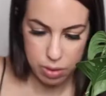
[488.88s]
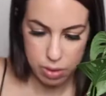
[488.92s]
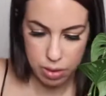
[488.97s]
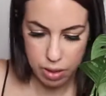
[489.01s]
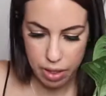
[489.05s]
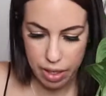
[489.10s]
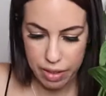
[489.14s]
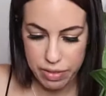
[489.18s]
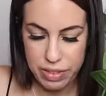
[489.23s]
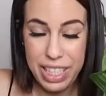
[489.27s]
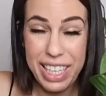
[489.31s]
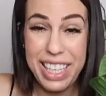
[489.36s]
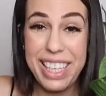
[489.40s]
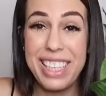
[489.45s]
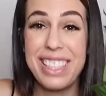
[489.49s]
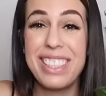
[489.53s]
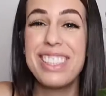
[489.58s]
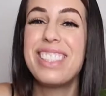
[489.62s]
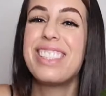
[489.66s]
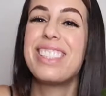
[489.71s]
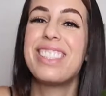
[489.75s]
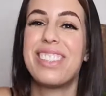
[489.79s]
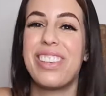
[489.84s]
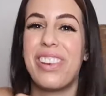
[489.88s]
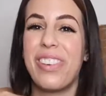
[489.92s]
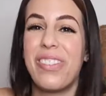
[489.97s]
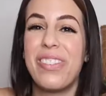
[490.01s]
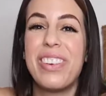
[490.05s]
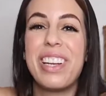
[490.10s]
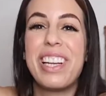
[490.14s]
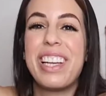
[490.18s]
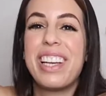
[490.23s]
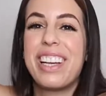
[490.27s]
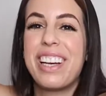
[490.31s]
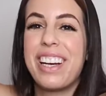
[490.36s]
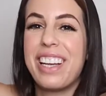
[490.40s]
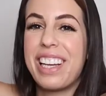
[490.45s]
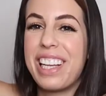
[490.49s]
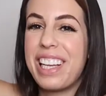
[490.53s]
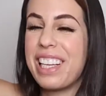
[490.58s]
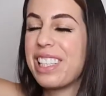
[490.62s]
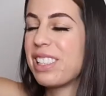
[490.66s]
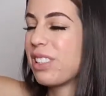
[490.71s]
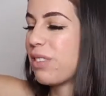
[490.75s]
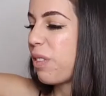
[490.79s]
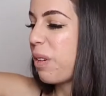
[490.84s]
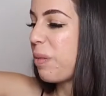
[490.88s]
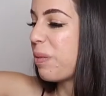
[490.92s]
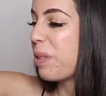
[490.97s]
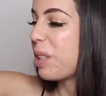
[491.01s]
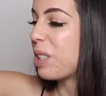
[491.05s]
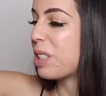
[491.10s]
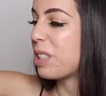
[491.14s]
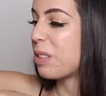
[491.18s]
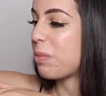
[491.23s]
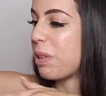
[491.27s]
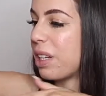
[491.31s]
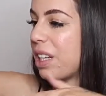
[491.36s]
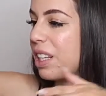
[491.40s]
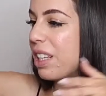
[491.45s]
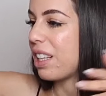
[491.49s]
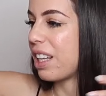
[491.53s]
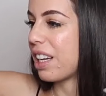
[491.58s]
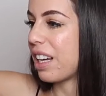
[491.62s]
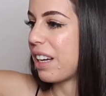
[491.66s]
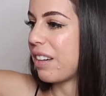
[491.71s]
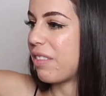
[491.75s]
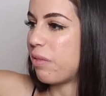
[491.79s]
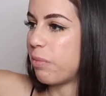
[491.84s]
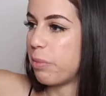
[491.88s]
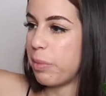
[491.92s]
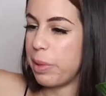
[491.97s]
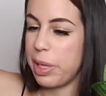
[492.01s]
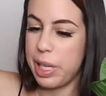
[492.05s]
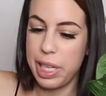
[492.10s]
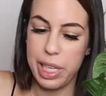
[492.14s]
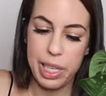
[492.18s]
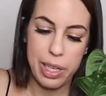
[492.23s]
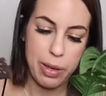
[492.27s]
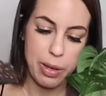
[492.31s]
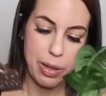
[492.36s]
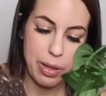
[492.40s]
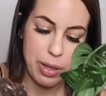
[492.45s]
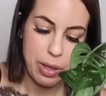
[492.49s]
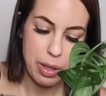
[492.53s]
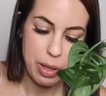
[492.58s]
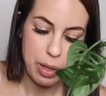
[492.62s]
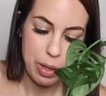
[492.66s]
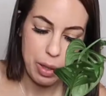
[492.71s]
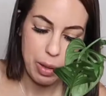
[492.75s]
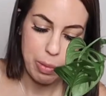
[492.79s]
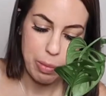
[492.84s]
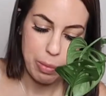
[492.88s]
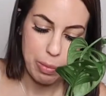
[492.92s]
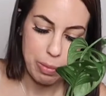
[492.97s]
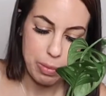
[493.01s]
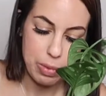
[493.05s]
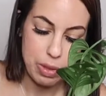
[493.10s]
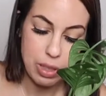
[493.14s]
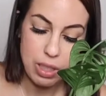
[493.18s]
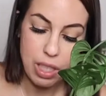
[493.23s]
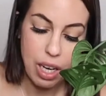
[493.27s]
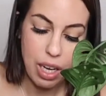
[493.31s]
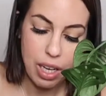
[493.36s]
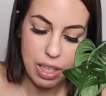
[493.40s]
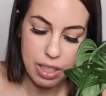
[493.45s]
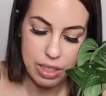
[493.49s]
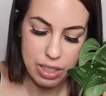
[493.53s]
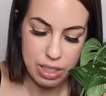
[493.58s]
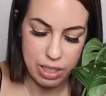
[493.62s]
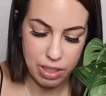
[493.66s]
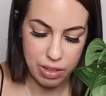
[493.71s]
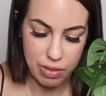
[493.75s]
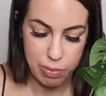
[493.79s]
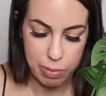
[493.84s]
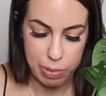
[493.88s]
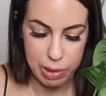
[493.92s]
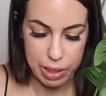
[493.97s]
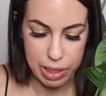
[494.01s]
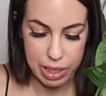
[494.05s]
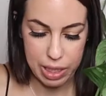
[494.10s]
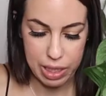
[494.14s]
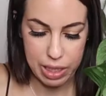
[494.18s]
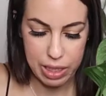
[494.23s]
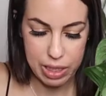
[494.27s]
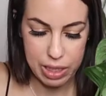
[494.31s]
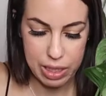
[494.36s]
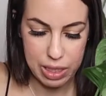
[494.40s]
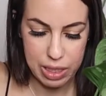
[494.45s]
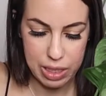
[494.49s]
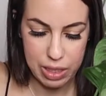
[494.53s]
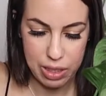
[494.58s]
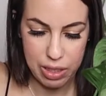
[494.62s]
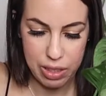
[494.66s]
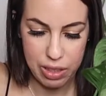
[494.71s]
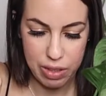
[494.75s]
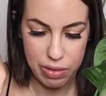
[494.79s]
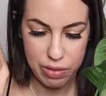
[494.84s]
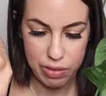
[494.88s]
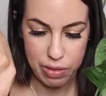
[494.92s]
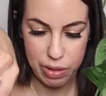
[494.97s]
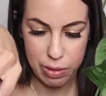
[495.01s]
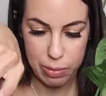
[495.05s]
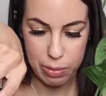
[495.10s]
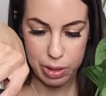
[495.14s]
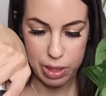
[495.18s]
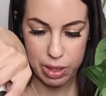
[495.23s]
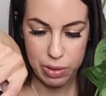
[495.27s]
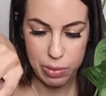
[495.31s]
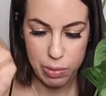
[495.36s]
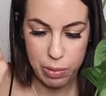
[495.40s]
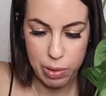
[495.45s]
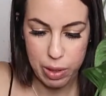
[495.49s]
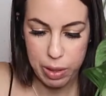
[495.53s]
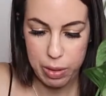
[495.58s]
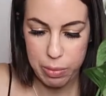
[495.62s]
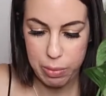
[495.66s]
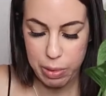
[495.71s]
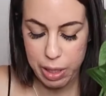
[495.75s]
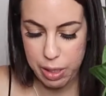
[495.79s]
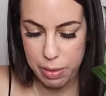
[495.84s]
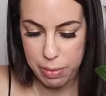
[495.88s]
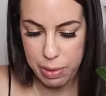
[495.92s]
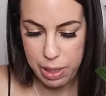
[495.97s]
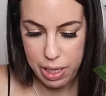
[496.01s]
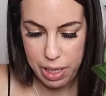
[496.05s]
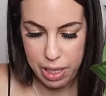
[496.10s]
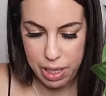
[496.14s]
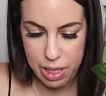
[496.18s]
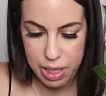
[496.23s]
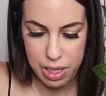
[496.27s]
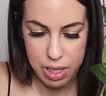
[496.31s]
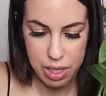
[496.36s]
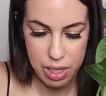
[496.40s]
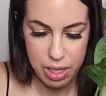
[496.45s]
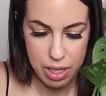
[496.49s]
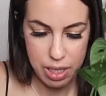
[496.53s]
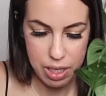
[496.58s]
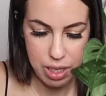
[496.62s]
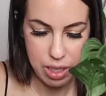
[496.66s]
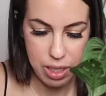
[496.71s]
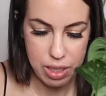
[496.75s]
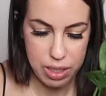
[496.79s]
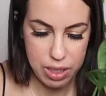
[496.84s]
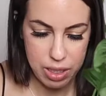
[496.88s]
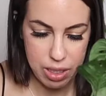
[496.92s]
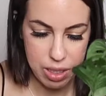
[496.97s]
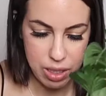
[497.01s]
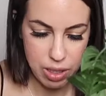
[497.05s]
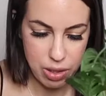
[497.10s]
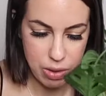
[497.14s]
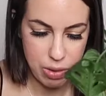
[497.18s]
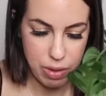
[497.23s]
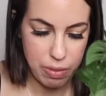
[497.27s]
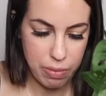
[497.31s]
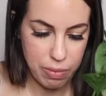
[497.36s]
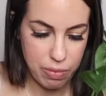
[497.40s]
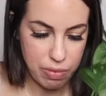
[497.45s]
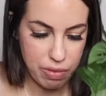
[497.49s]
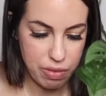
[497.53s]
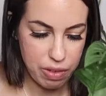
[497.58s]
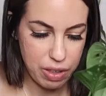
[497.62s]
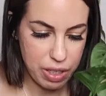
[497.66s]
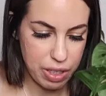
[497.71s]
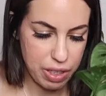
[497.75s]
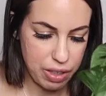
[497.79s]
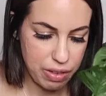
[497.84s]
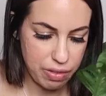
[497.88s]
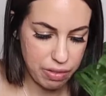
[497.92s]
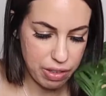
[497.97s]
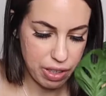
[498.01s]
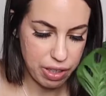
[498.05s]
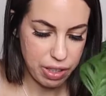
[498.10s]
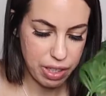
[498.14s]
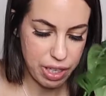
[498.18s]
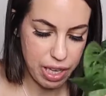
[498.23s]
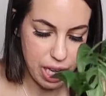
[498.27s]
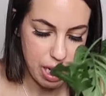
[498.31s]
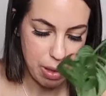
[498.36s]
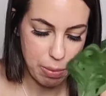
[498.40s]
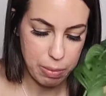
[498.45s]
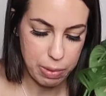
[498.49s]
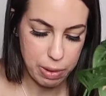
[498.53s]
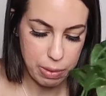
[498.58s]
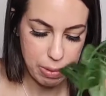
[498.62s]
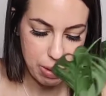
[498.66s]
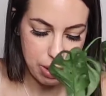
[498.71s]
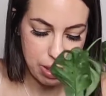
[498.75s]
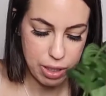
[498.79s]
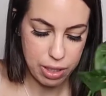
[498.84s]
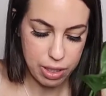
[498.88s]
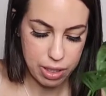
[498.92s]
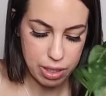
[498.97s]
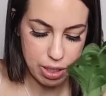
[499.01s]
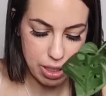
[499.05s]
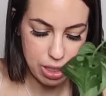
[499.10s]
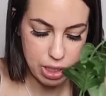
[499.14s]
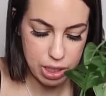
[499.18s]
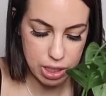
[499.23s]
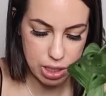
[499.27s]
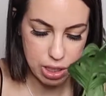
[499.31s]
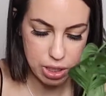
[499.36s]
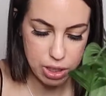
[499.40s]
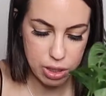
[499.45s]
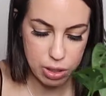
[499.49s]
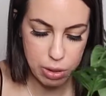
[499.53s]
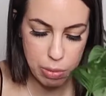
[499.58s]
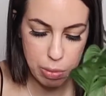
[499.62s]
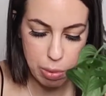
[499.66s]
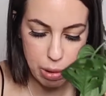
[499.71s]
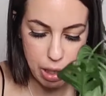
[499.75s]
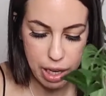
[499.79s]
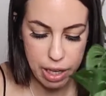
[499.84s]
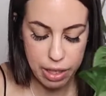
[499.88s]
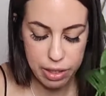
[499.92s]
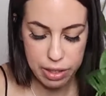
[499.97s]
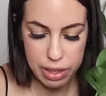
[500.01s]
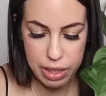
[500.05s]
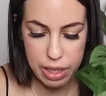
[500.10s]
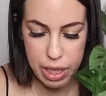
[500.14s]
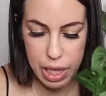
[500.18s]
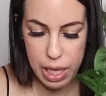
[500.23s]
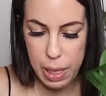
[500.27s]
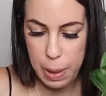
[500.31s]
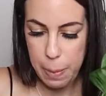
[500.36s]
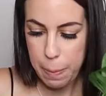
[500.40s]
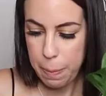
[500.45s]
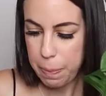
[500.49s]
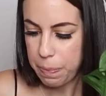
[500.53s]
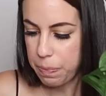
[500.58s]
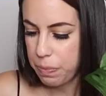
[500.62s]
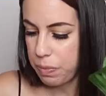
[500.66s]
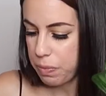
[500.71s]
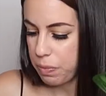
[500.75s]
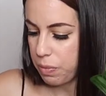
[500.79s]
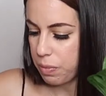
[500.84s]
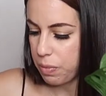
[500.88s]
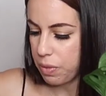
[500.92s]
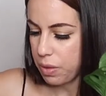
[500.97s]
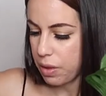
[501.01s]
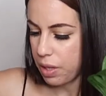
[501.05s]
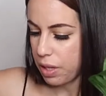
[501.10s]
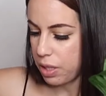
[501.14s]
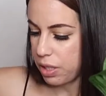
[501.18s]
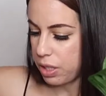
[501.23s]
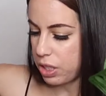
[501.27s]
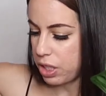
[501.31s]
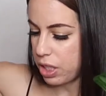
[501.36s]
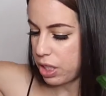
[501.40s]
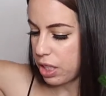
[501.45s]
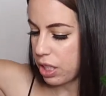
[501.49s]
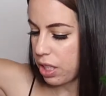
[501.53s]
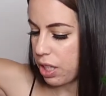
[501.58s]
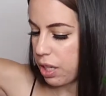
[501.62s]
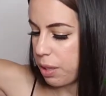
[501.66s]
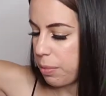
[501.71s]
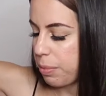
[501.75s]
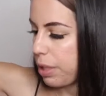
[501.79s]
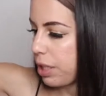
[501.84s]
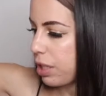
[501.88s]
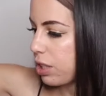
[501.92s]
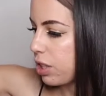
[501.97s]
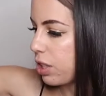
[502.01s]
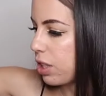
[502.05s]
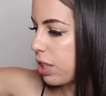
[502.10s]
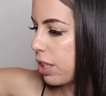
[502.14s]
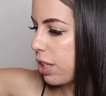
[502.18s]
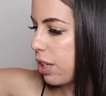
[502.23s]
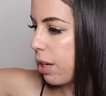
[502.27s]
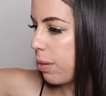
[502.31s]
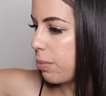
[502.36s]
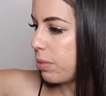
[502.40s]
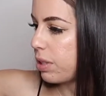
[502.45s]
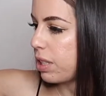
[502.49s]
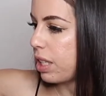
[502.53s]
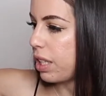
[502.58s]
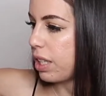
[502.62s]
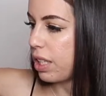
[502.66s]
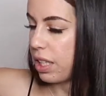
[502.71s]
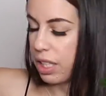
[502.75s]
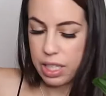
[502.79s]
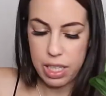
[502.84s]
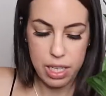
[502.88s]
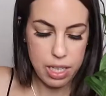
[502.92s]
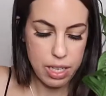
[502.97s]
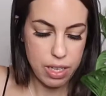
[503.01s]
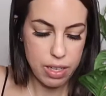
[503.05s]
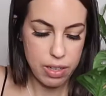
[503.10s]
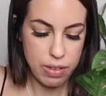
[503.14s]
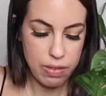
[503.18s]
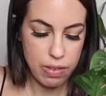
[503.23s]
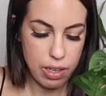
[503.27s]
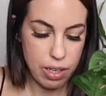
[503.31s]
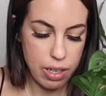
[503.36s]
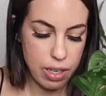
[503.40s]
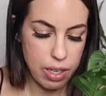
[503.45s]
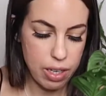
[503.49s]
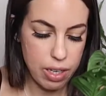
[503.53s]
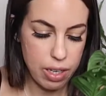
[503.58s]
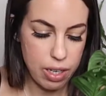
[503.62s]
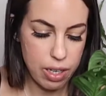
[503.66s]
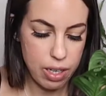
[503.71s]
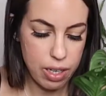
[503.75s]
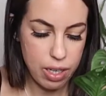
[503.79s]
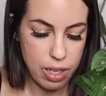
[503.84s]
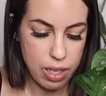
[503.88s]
I've taken so many cuttings from this plant. Like, I've made tons of plants from this one baby. So I'm very, very happy with her. She's super healthy. Just gotta make sure I'm taking care of her.